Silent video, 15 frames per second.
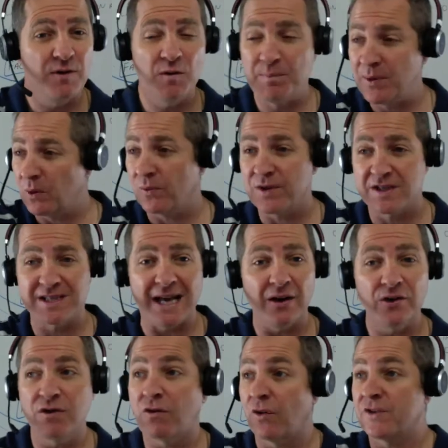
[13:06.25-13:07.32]
You built the
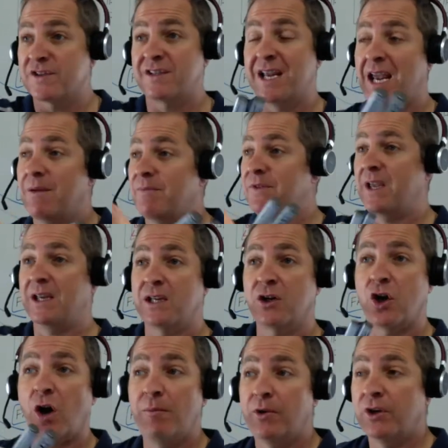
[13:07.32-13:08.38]
salon. You've got the same thing in
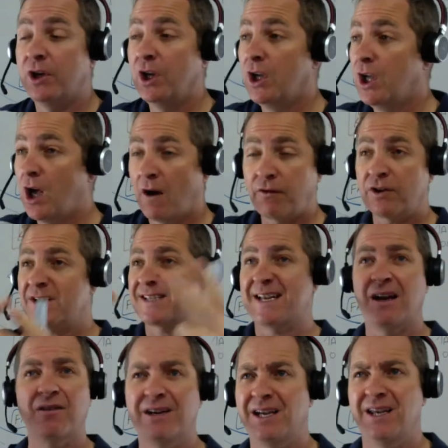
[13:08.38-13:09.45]
common. I've got a
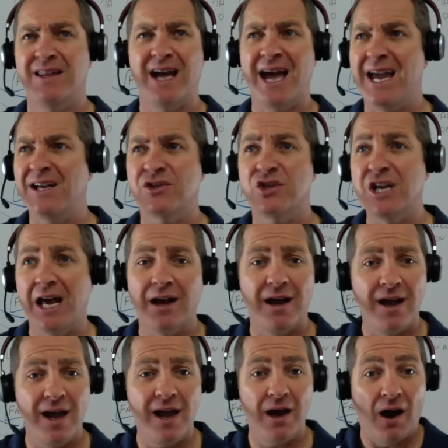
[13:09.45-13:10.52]
salon here that hates yellow
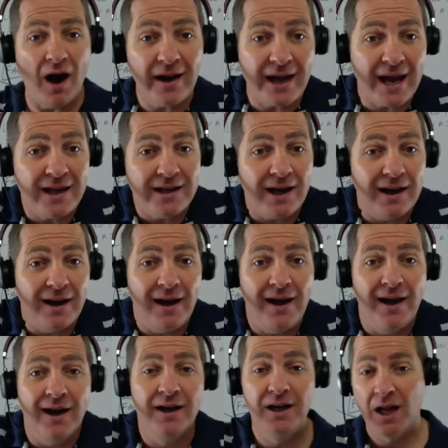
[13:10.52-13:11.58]
hair. I hate yellow
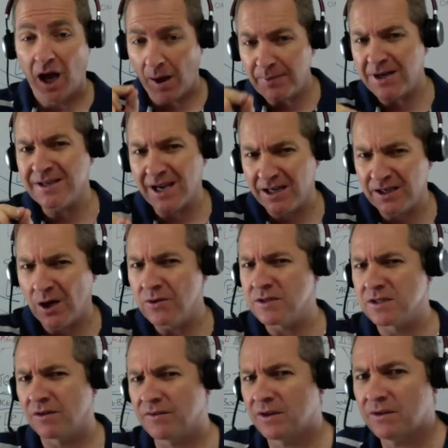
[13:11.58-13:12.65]
hair. I'm going to take
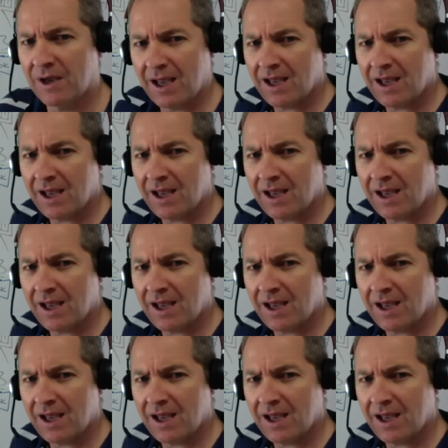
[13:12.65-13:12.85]
notice of you.